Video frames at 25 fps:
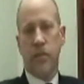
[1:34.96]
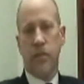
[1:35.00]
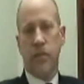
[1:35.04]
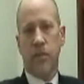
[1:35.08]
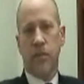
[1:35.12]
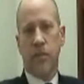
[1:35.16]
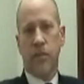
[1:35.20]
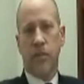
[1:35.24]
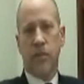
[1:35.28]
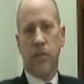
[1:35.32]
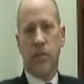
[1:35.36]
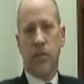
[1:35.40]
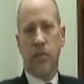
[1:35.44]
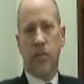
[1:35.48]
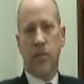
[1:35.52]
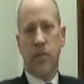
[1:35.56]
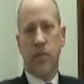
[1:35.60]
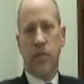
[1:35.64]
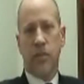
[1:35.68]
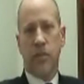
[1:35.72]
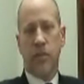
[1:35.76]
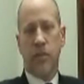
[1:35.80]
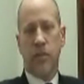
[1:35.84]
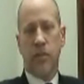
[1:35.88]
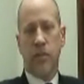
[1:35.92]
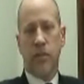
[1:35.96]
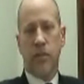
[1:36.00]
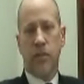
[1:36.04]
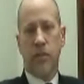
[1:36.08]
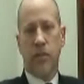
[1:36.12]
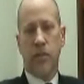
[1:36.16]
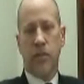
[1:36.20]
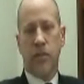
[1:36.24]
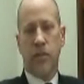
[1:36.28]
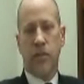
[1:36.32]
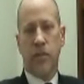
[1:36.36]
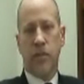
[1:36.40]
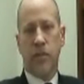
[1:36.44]
it an older kid,
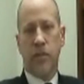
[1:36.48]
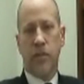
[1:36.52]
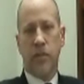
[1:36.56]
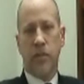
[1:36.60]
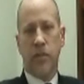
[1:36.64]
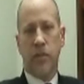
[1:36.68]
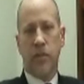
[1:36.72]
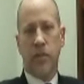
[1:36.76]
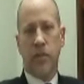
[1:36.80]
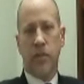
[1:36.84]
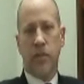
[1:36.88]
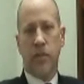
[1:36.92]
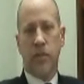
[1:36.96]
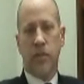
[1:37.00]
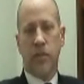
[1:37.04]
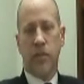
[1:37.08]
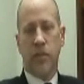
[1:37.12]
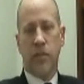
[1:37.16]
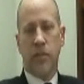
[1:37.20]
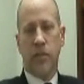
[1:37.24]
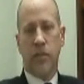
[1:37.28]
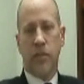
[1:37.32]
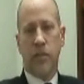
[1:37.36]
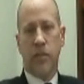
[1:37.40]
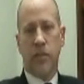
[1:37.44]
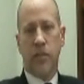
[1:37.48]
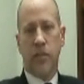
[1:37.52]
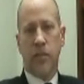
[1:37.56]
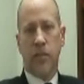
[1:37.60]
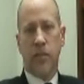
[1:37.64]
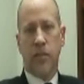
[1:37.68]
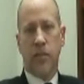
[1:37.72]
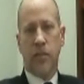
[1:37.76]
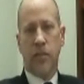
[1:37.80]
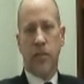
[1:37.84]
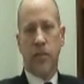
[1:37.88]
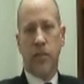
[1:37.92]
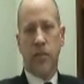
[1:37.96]
a certain type of kid?
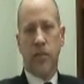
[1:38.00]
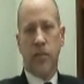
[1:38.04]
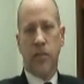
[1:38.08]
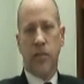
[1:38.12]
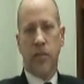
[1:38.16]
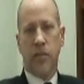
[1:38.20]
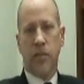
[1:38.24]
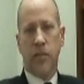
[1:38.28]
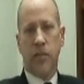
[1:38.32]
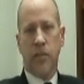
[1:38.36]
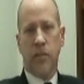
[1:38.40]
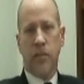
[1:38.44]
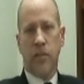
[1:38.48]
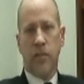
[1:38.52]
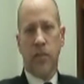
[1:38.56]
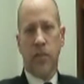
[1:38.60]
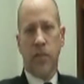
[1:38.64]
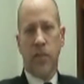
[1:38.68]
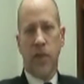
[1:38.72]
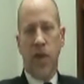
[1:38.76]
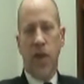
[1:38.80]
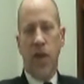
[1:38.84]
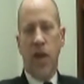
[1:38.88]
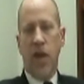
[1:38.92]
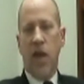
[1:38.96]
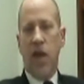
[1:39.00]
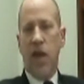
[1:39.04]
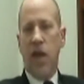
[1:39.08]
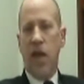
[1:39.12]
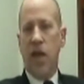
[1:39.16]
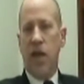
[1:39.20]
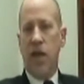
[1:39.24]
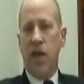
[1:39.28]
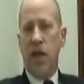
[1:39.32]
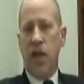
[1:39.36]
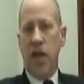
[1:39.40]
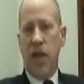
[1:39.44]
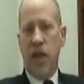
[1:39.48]
What would that be? An
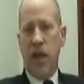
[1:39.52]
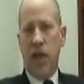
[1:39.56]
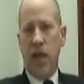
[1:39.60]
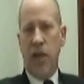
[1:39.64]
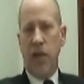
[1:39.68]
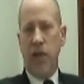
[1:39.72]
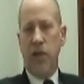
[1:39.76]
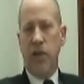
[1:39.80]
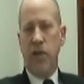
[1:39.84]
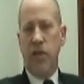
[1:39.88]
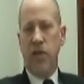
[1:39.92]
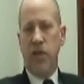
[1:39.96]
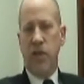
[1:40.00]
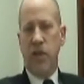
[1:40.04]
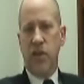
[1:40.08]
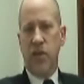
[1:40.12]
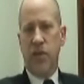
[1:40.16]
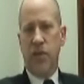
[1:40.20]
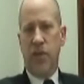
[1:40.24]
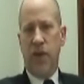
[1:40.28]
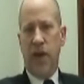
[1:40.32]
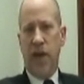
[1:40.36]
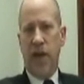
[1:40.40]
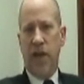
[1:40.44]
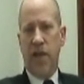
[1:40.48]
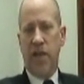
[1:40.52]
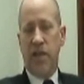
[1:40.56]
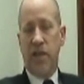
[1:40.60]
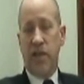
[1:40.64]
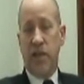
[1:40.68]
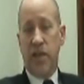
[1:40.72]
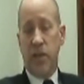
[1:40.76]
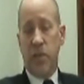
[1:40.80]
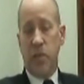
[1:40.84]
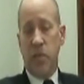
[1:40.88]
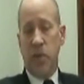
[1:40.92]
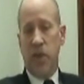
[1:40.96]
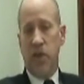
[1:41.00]
inhaler is a device that
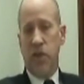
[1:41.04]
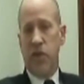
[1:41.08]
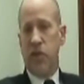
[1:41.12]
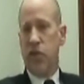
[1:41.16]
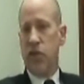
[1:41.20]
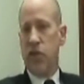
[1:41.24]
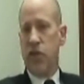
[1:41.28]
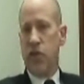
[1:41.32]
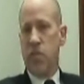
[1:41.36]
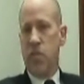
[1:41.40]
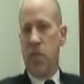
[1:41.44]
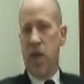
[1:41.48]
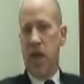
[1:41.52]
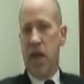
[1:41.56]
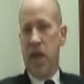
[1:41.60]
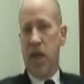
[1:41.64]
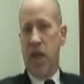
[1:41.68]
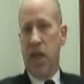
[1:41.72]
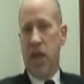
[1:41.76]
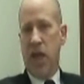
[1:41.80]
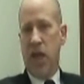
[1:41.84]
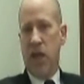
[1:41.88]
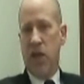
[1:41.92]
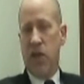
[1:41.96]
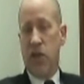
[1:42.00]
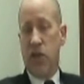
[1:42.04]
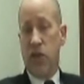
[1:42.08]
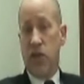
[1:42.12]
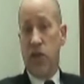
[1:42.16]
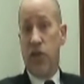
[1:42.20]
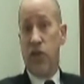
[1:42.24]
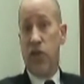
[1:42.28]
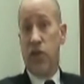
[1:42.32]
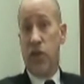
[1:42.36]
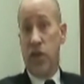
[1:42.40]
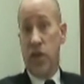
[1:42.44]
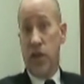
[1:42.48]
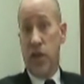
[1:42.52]
administers medications
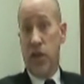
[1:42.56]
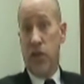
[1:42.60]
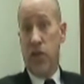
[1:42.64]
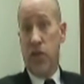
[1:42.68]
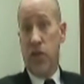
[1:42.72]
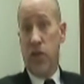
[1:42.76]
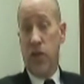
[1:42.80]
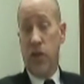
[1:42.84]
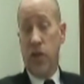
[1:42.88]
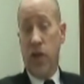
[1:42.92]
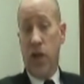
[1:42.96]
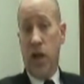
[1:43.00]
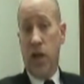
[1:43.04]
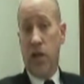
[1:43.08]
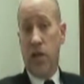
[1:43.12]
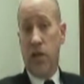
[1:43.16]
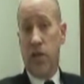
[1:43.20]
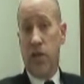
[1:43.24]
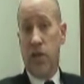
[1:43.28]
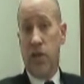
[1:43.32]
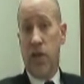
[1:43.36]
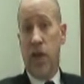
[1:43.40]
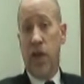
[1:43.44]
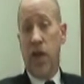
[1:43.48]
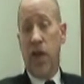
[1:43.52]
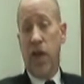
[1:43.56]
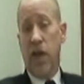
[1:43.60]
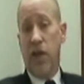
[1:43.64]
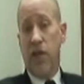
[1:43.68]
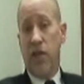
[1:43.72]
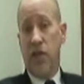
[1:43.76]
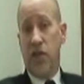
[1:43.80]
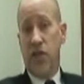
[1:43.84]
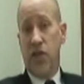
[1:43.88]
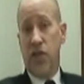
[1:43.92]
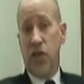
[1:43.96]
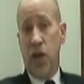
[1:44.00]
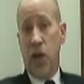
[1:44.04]
into the lungs in the
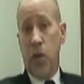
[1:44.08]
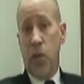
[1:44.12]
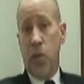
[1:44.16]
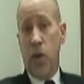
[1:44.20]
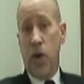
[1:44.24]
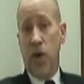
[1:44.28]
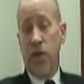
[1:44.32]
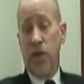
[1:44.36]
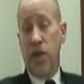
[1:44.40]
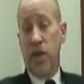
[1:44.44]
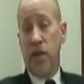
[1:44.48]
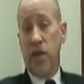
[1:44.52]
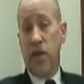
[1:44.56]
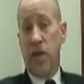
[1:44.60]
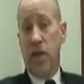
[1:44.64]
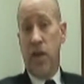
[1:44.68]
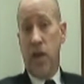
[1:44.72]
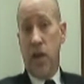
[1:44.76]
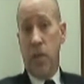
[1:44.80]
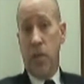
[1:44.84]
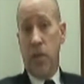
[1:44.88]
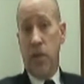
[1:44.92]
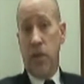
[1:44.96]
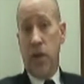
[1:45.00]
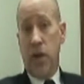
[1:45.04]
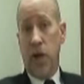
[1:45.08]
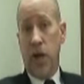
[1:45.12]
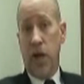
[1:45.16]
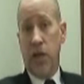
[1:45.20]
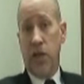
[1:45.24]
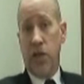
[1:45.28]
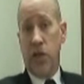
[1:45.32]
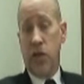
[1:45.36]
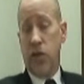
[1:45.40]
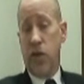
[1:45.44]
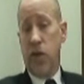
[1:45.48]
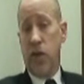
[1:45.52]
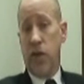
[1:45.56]
same way that the
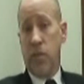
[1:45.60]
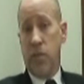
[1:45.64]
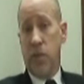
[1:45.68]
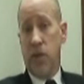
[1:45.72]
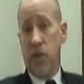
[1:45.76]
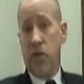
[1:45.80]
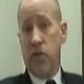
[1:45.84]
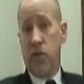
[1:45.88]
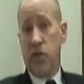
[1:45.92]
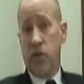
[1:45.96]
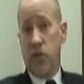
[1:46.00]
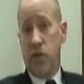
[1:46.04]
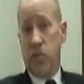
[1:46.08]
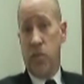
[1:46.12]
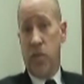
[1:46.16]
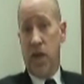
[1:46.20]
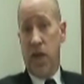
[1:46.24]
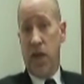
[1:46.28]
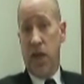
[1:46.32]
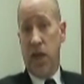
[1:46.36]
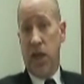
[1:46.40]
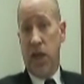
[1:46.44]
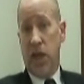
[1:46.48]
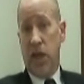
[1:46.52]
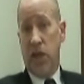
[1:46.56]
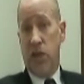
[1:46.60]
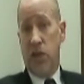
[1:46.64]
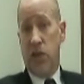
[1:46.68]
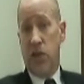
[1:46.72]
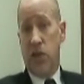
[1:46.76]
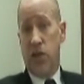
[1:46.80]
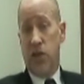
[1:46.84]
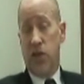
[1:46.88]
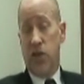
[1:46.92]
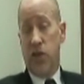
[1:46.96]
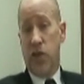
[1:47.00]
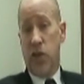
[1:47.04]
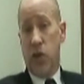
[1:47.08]
nebulizer administers medications
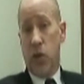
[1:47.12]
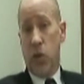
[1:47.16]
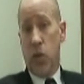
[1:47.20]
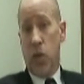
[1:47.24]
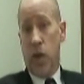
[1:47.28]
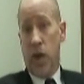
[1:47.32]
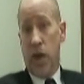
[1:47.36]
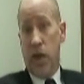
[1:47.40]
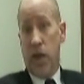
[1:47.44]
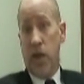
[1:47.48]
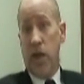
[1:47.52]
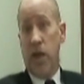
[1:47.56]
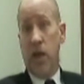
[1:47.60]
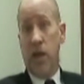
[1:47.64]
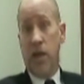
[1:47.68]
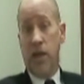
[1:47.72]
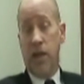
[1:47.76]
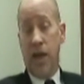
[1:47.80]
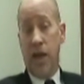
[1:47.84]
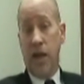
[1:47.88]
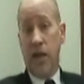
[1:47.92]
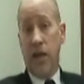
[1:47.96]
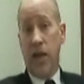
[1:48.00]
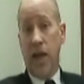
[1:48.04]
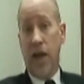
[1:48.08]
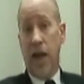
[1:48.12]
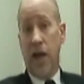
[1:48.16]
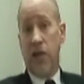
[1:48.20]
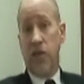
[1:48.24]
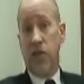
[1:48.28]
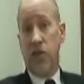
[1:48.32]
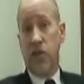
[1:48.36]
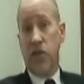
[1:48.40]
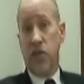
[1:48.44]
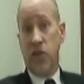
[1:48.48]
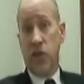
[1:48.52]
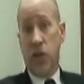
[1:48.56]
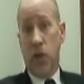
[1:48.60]
in a way that allows it
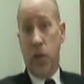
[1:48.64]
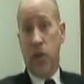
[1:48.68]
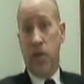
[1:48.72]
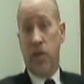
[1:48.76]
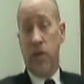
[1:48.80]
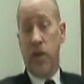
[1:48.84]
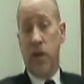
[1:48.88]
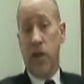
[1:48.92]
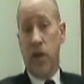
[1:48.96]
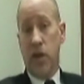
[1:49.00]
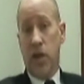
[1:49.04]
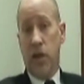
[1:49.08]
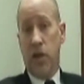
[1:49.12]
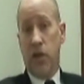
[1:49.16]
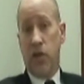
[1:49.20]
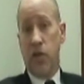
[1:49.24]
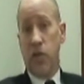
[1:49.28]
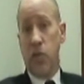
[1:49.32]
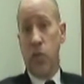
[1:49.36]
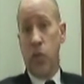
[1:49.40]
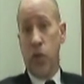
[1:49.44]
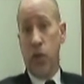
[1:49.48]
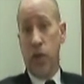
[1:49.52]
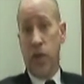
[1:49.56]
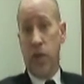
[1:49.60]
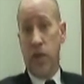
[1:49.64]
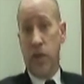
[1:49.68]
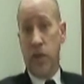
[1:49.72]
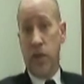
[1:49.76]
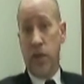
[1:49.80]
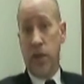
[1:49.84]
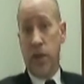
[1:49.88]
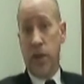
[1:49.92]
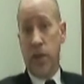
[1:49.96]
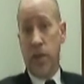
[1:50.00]
to go into the lungs more easily.